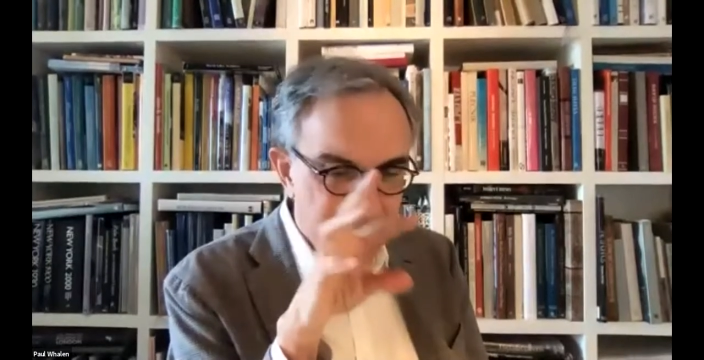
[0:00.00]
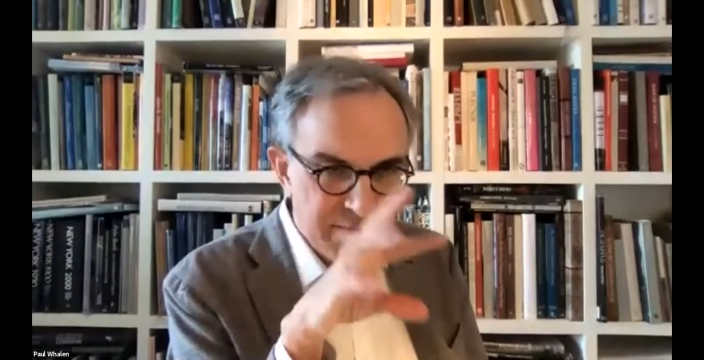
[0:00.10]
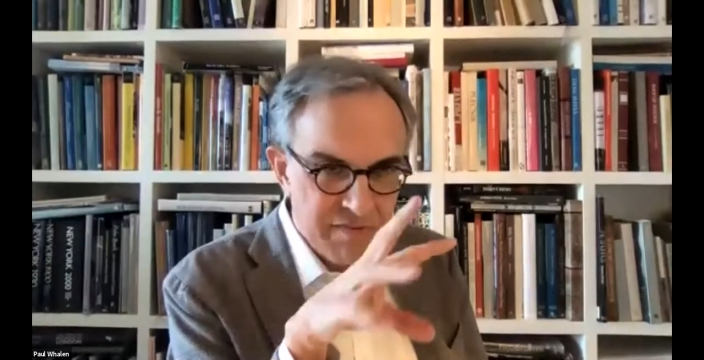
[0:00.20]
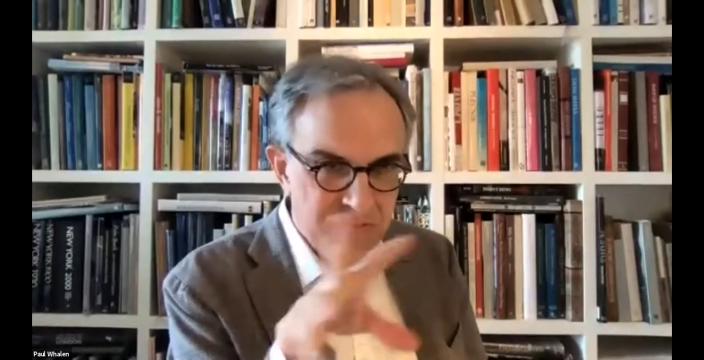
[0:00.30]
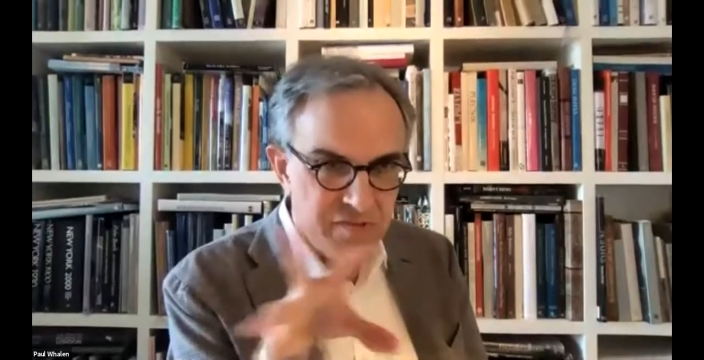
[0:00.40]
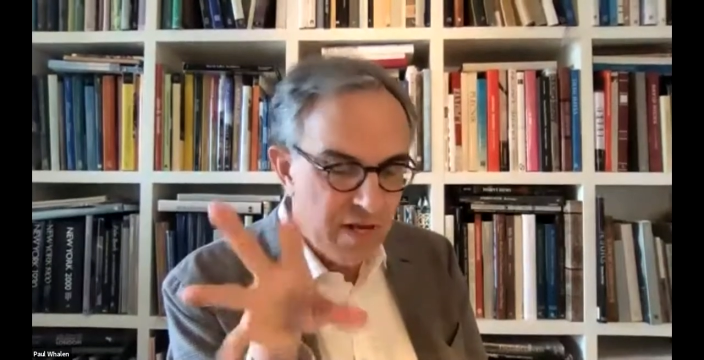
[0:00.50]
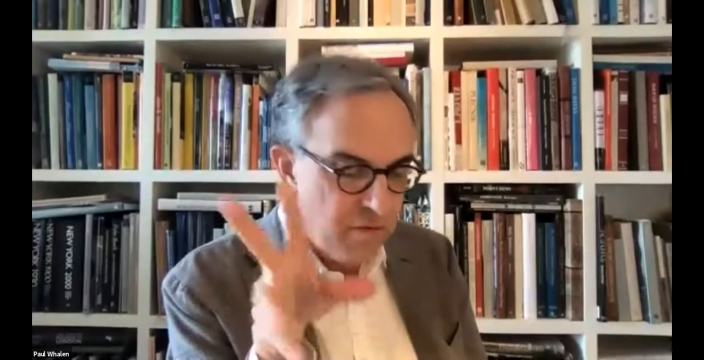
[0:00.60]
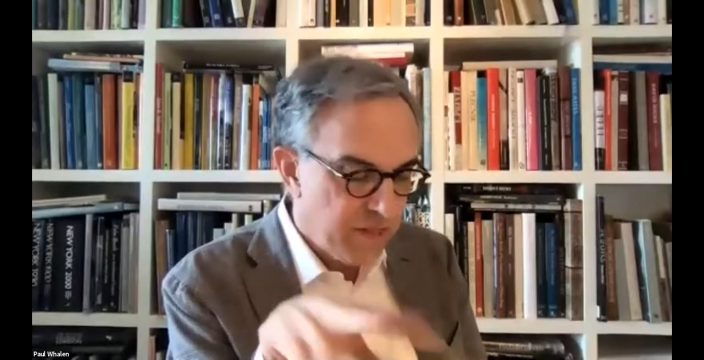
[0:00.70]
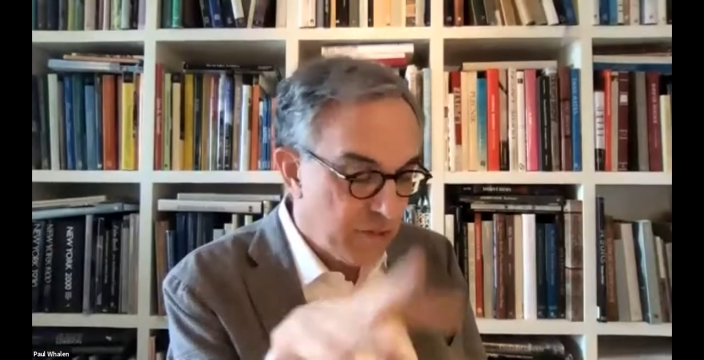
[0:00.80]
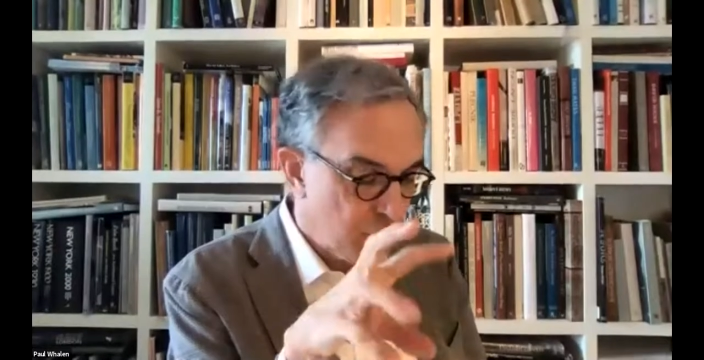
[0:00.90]
some
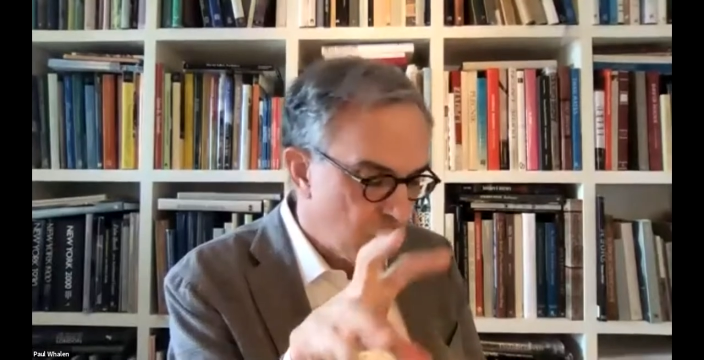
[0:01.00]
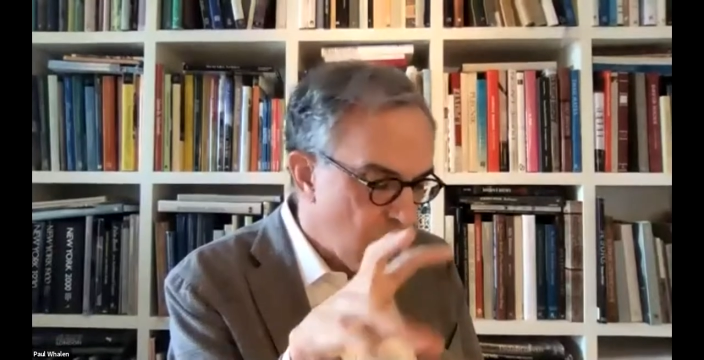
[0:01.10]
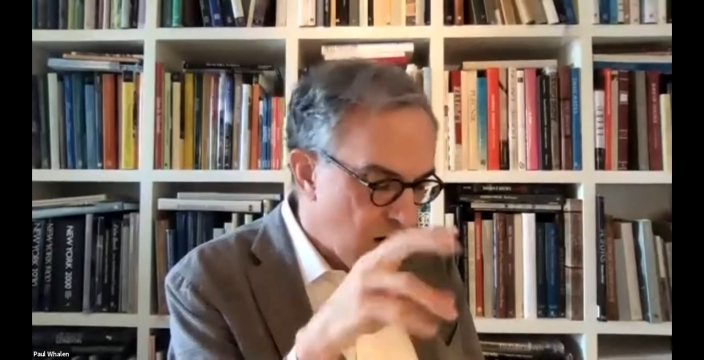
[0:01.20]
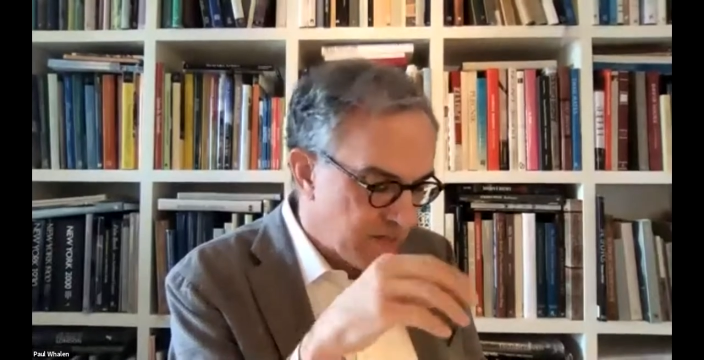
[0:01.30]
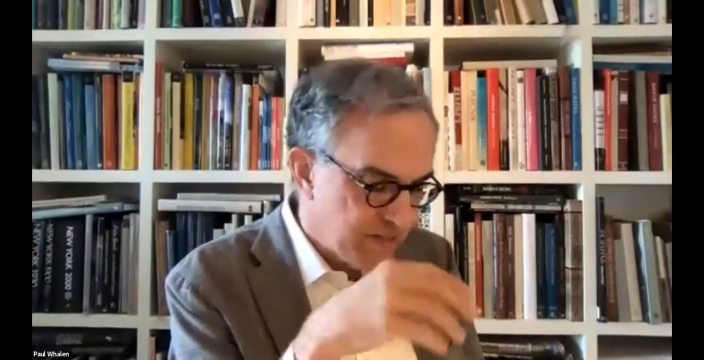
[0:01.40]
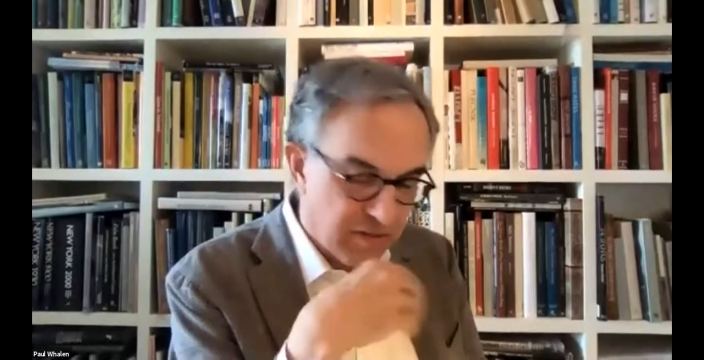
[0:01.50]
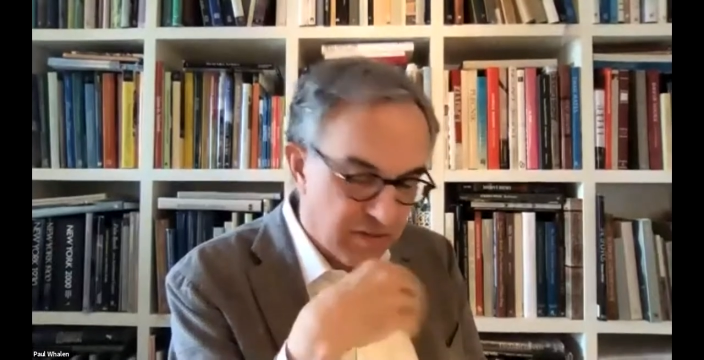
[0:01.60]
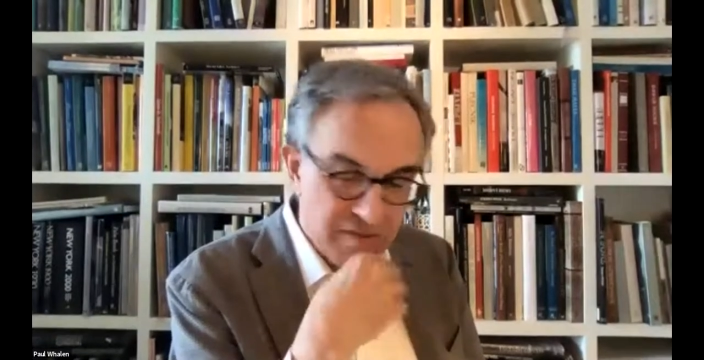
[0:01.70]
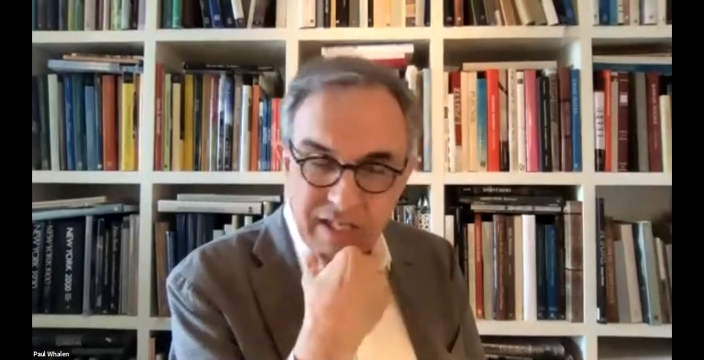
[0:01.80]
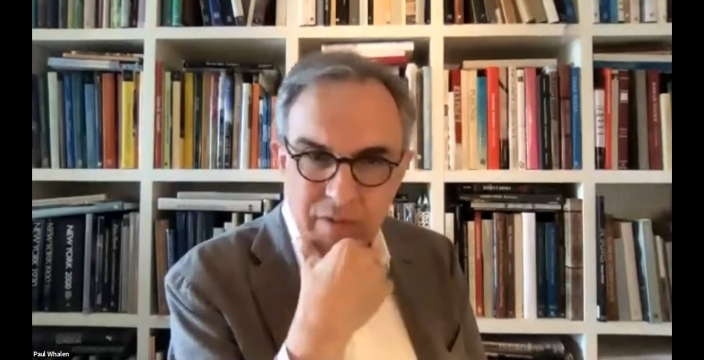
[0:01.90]
of those drawings and
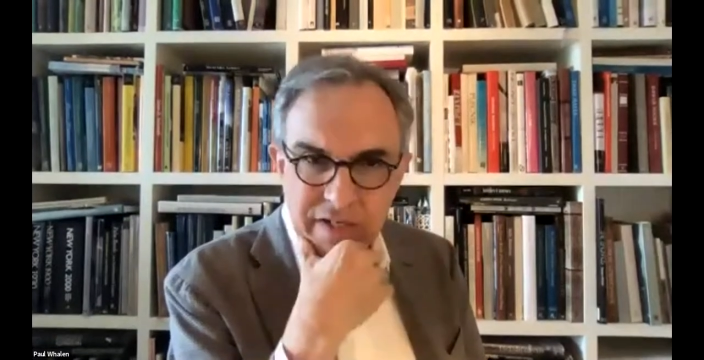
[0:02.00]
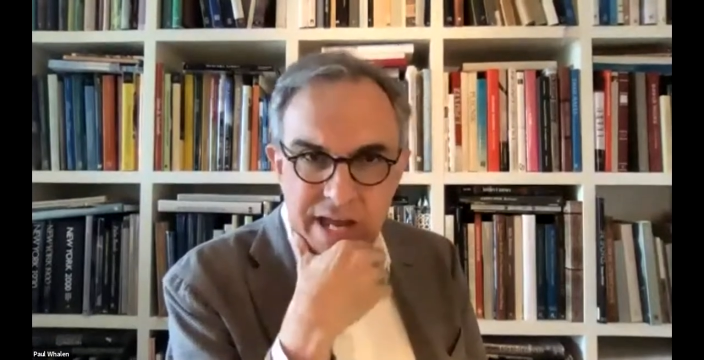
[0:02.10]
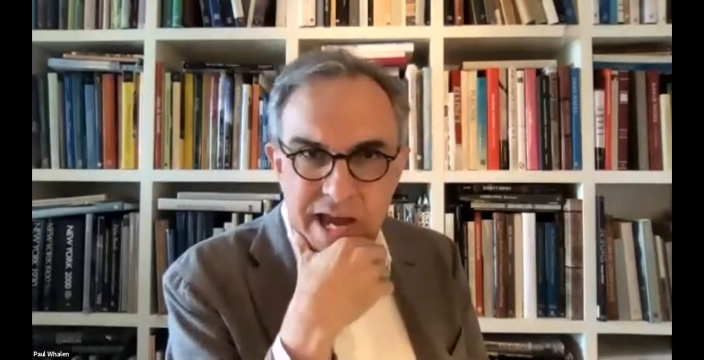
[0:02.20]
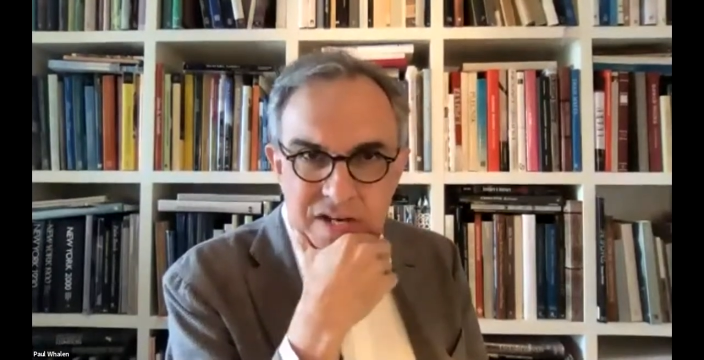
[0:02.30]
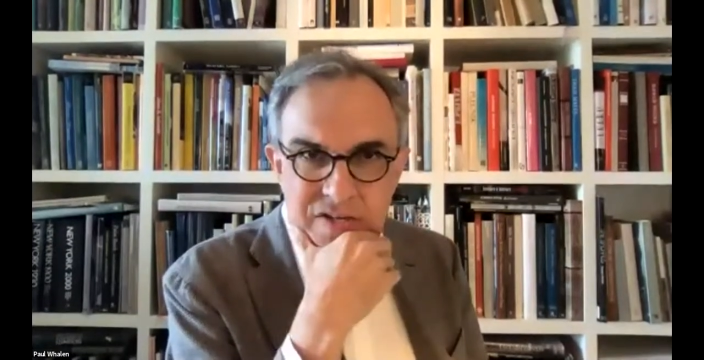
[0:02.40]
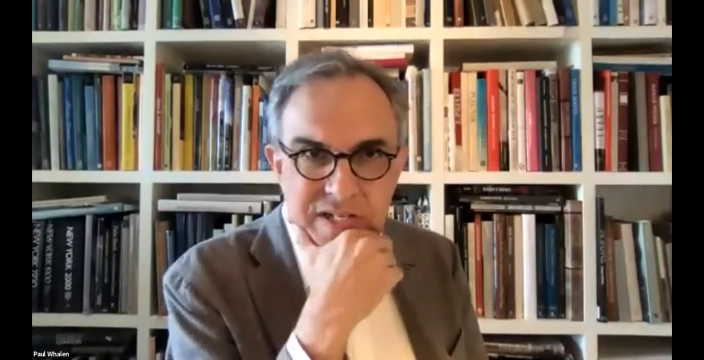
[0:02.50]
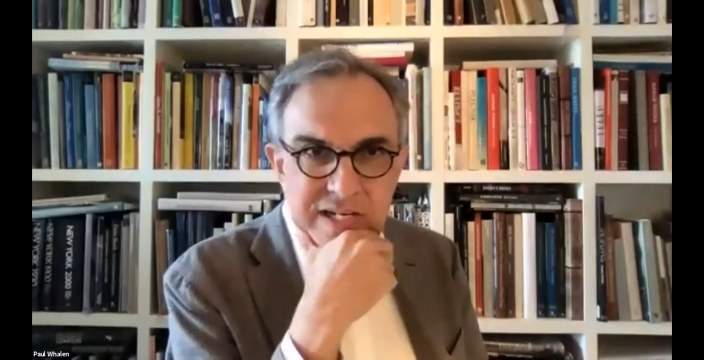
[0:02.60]
looking at what Nash did,